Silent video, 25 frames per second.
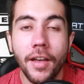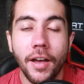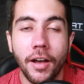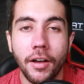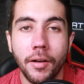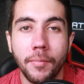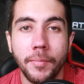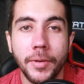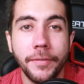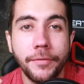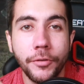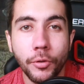
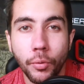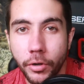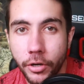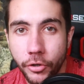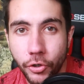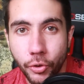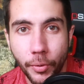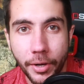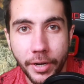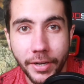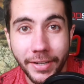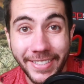Um, if you want
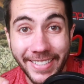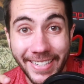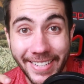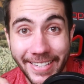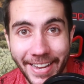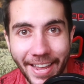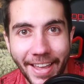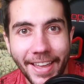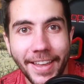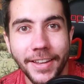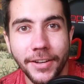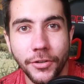to join
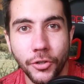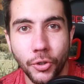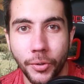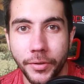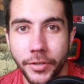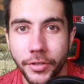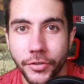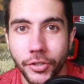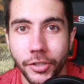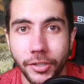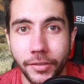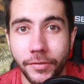today,
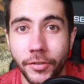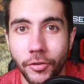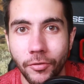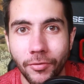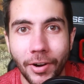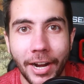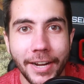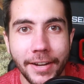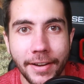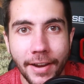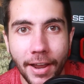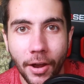join the server
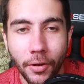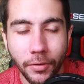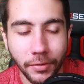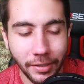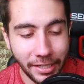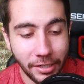right now,